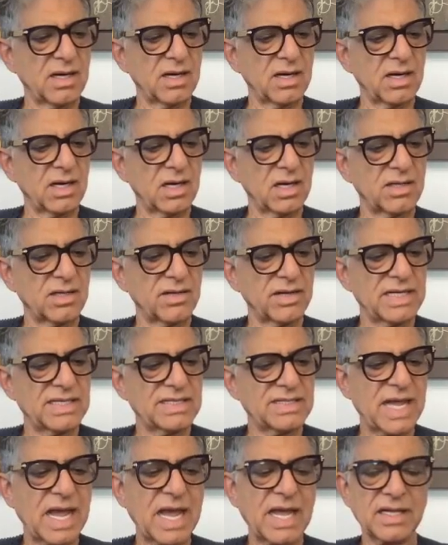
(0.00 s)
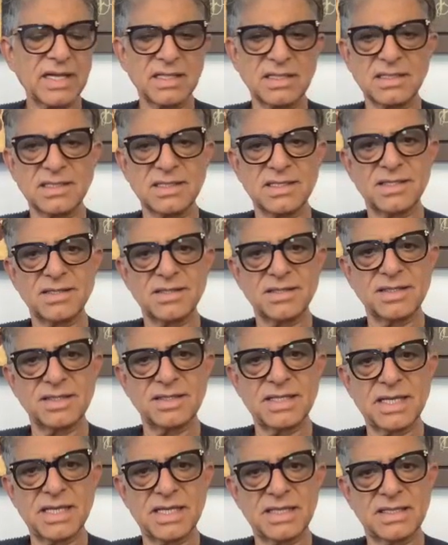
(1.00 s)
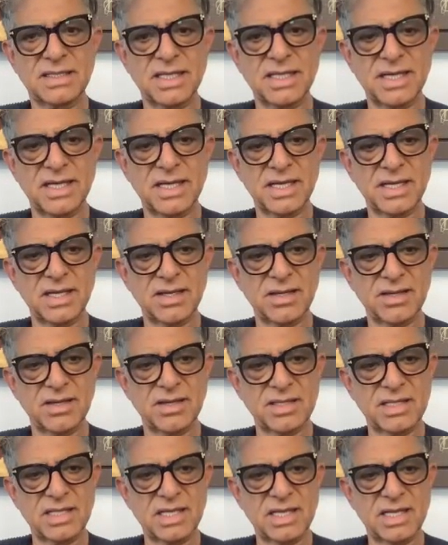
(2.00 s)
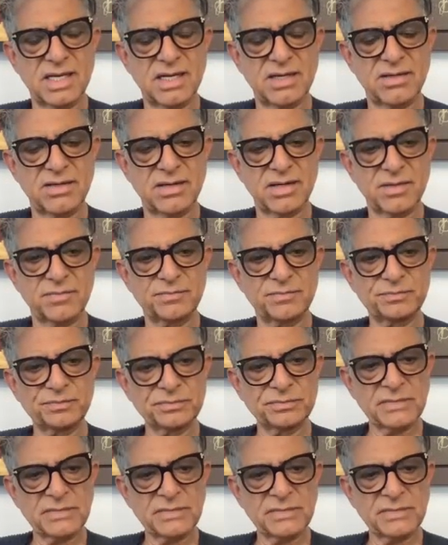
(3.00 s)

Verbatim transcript: are entangled, that their